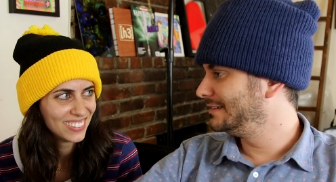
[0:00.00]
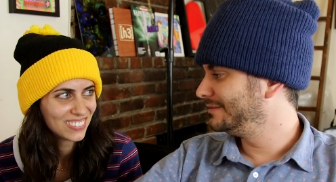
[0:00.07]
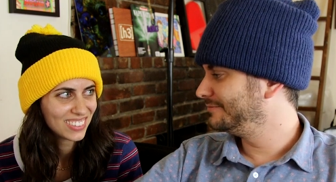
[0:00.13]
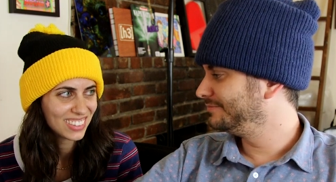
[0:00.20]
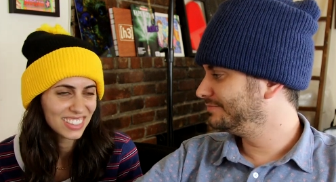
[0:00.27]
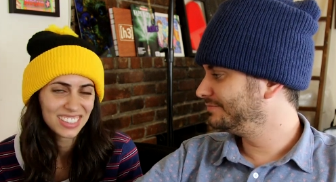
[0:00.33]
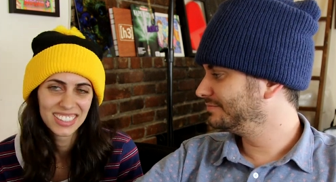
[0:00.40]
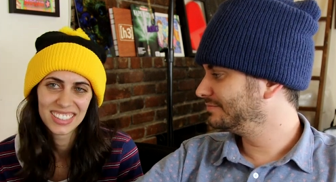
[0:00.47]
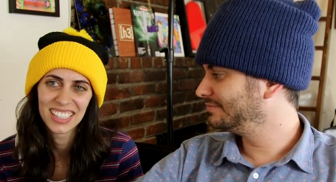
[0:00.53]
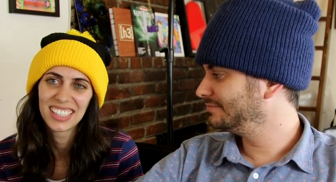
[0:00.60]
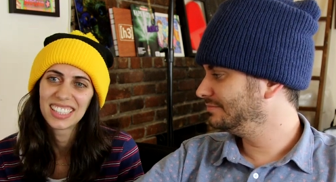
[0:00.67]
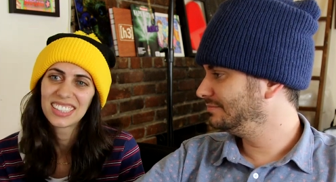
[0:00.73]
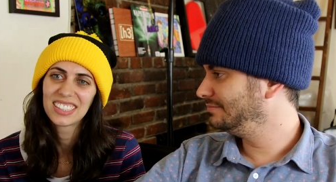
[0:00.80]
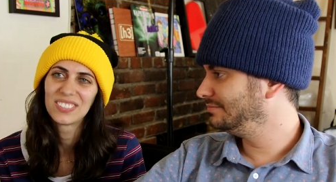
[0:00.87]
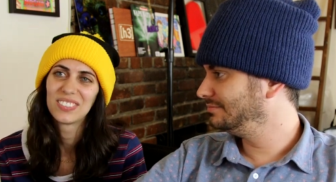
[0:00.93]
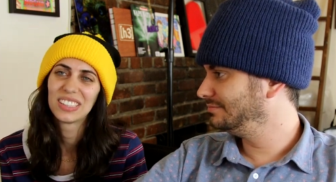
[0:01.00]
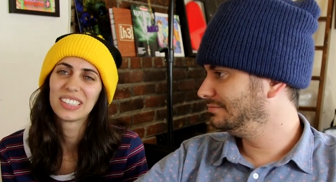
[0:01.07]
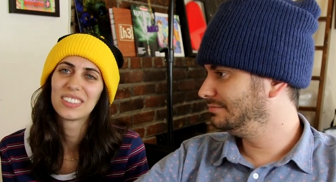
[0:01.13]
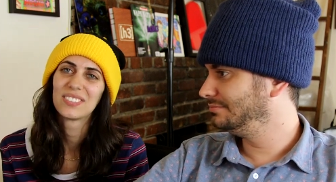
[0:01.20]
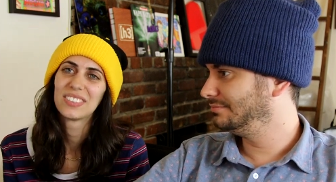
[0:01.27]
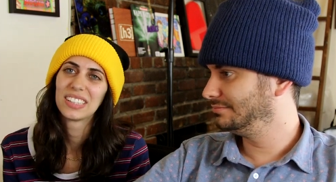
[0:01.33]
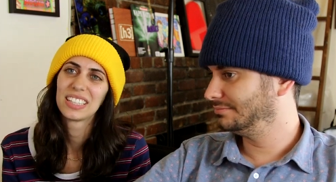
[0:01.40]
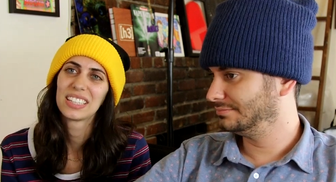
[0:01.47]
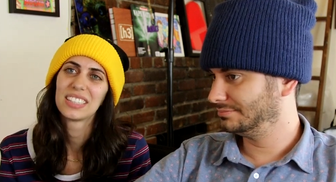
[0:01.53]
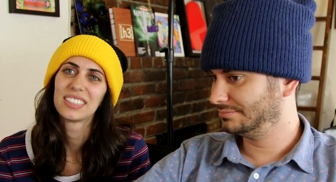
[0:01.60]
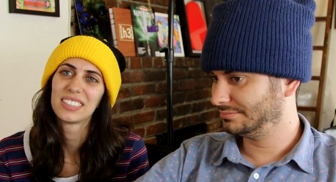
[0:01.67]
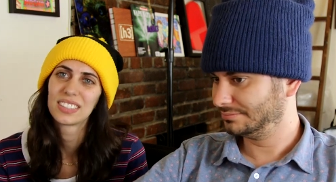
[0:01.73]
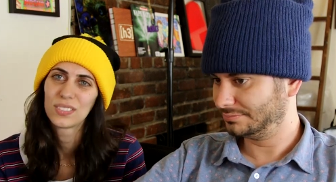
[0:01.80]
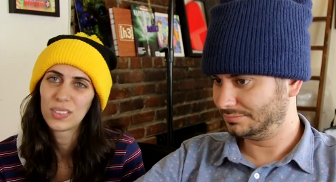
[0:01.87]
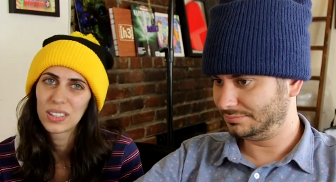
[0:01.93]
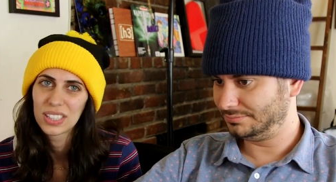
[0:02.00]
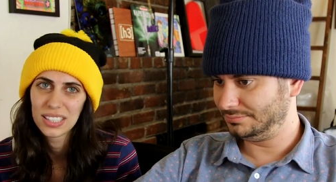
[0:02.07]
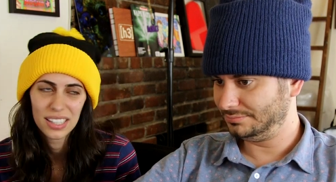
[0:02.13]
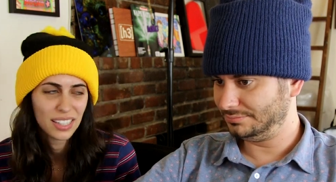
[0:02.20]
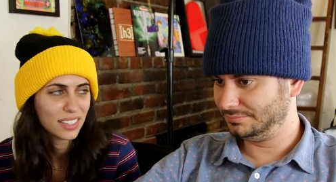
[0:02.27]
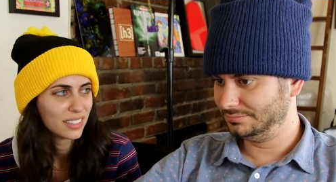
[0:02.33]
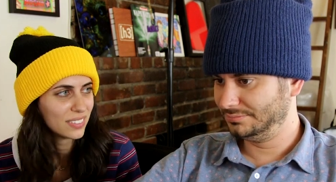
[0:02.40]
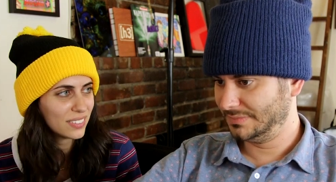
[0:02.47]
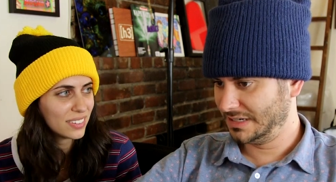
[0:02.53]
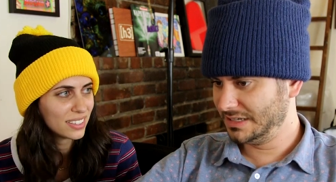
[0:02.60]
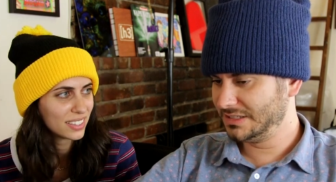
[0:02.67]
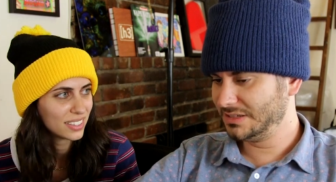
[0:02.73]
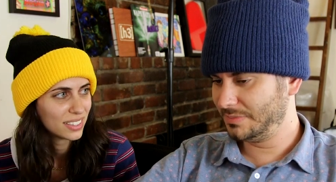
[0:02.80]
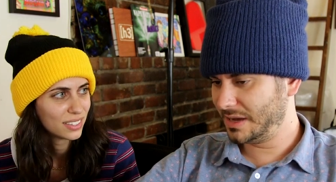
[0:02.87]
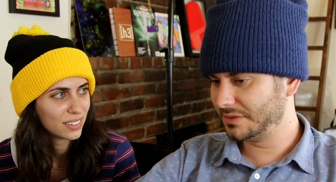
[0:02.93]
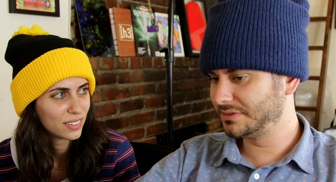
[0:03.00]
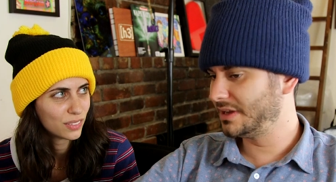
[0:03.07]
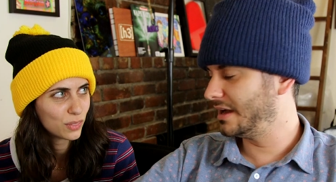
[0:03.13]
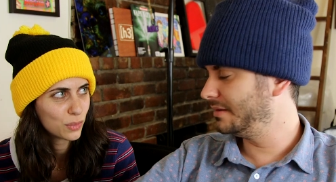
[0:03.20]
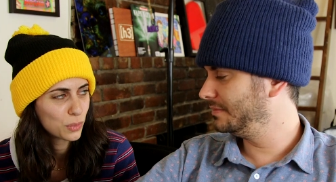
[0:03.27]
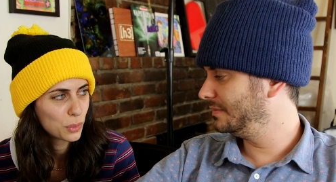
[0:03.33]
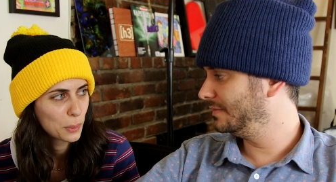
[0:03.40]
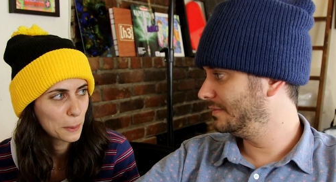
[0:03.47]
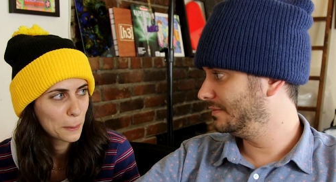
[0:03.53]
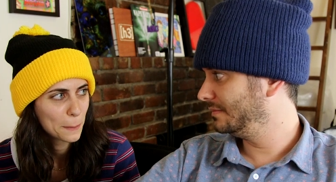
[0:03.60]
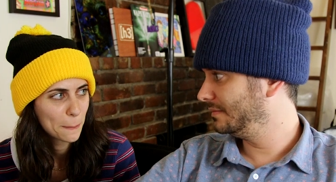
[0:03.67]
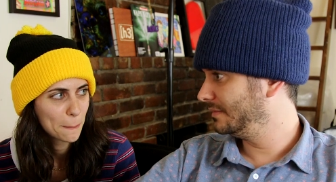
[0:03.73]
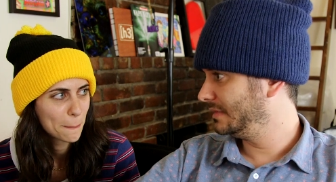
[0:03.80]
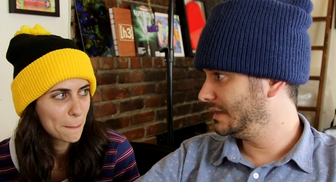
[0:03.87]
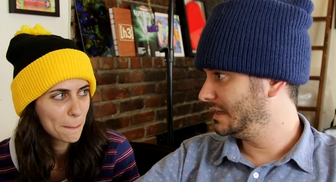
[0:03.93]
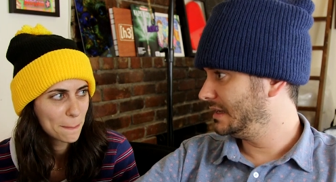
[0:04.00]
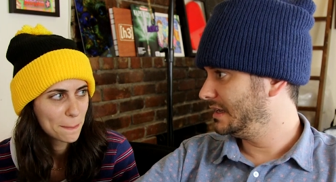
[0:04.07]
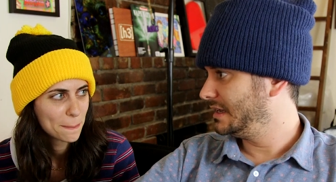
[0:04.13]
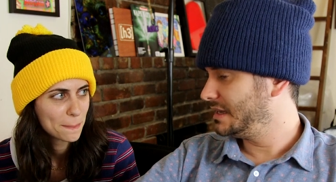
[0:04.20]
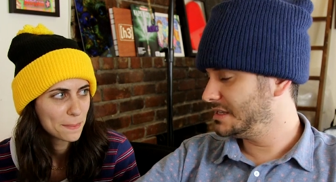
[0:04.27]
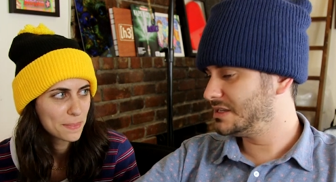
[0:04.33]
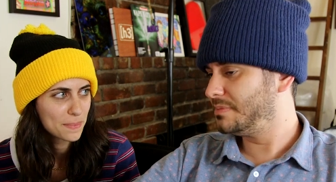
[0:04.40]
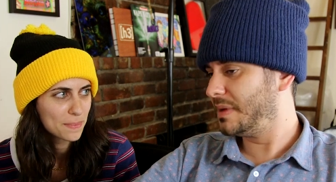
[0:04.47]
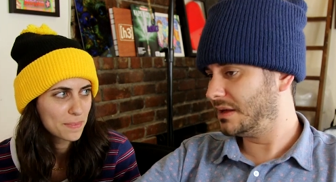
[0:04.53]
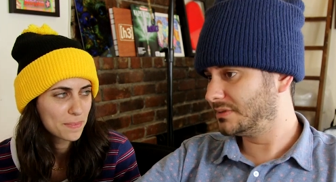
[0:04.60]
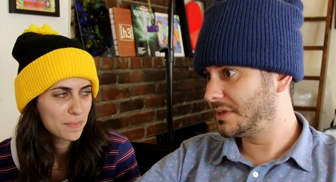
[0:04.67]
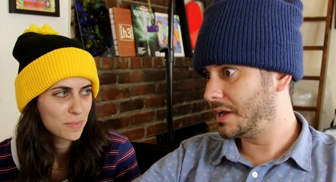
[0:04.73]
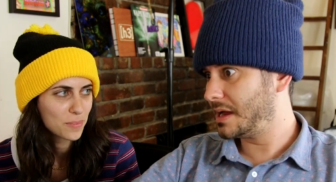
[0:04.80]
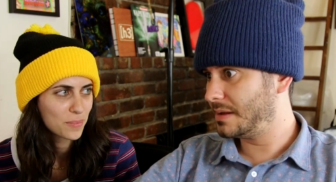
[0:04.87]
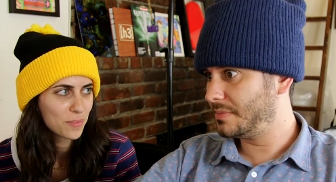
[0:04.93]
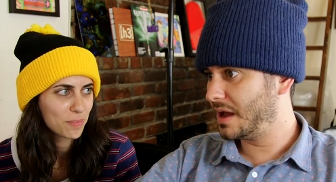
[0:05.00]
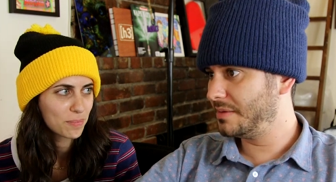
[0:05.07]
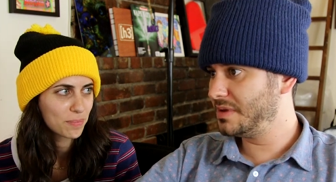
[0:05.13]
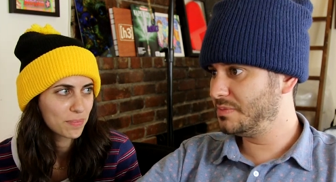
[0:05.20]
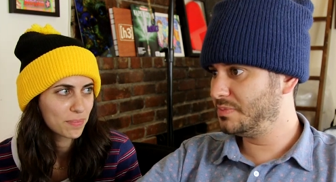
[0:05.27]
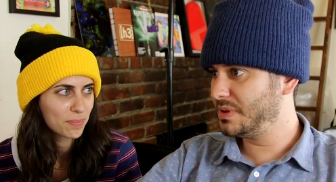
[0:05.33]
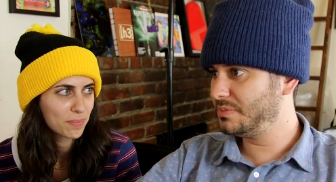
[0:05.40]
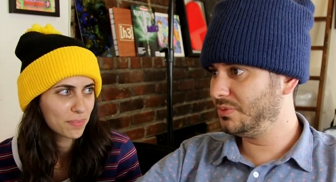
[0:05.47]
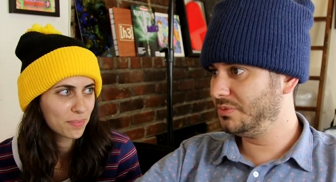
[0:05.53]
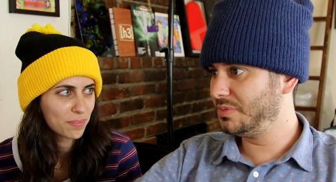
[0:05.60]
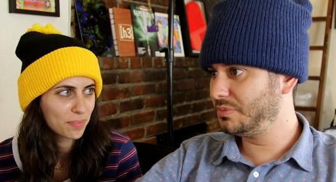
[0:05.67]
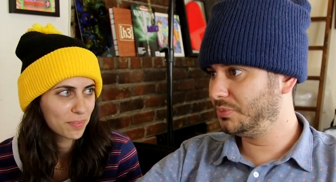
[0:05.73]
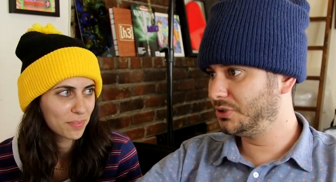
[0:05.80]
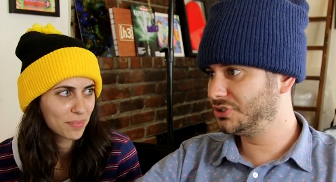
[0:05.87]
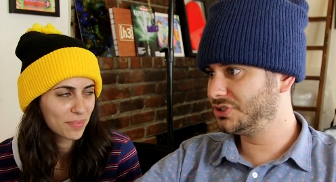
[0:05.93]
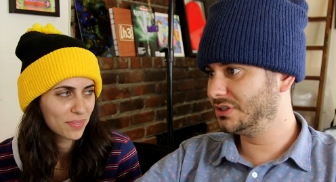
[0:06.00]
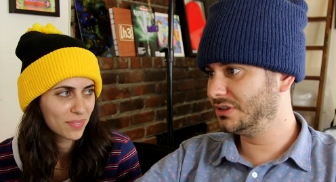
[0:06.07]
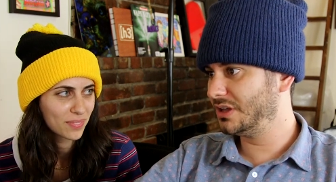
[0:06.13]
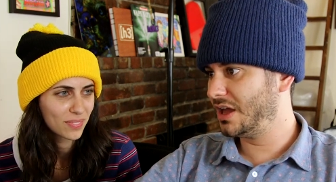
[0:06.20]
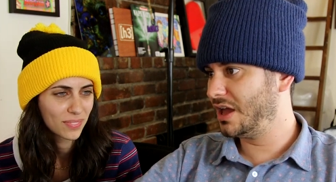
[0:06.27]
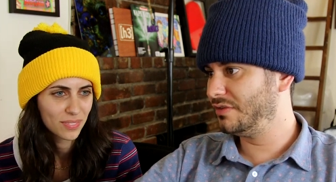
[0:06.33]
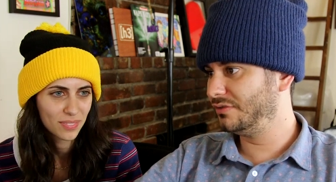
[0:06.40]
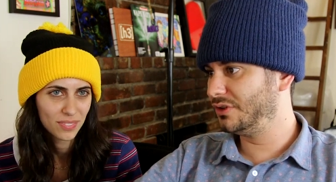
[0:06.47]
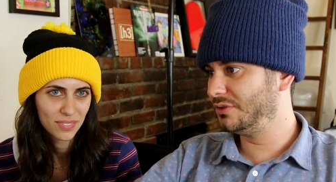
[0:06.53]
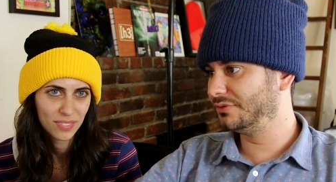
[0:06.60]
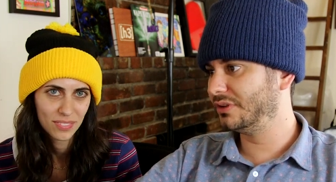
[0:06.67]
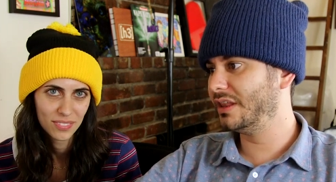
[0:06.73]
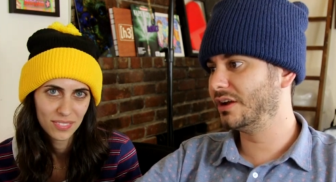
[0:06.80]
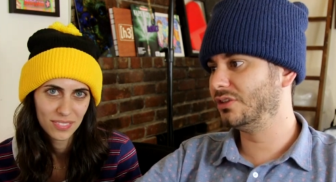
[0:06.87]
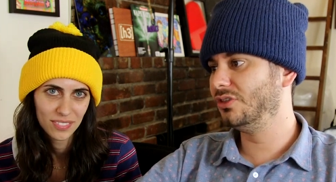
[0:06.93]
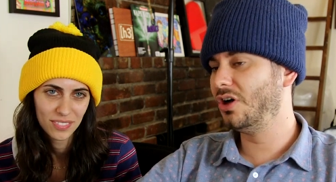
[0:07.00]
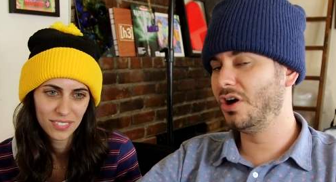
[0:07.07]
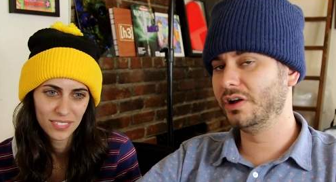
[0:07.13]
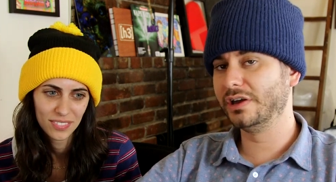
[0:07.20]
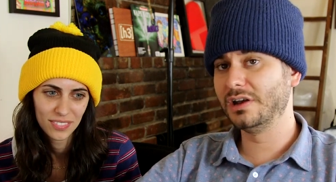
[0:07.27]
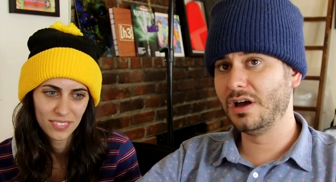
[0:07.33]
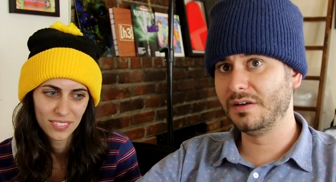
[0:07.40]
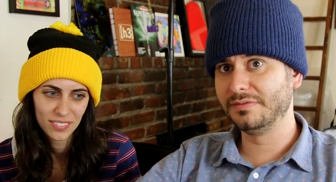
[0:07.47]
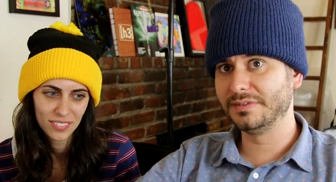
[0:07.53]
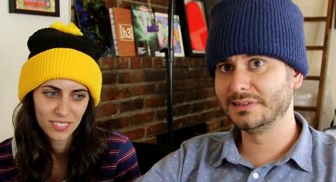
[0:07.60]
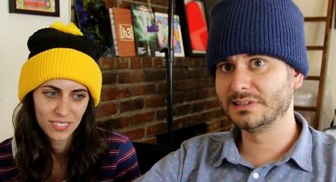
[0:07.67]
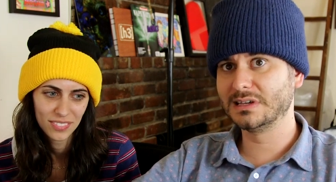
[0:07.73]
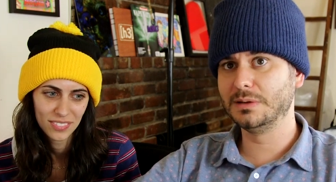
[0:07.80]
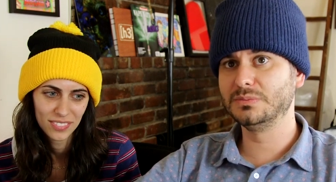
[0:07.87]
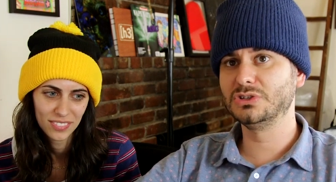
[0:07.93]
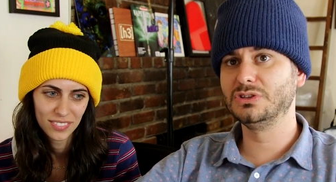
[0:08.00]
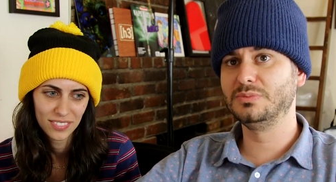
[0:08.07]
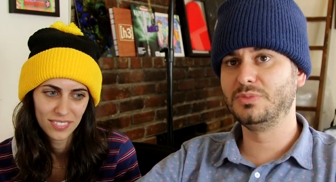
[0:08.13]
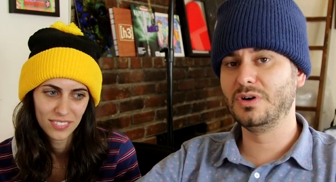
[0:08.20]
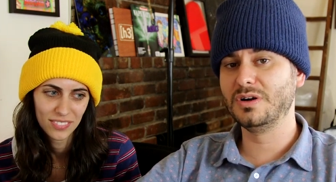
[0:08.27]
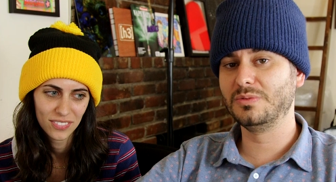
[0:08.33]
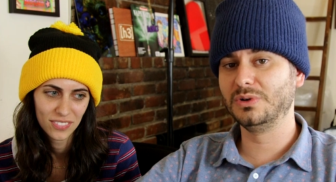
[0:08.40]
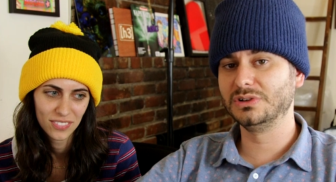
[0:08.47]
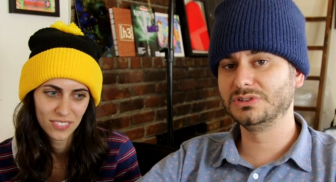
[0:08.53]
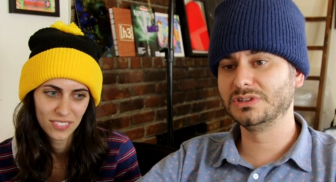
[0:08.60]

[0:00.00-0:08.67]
Speaker 1: I'm not excited about it, but it's about time.
Speaker 2: It's about time. It's about time. I mean, people have been pushing the envelope for like long enough. It's come to the point where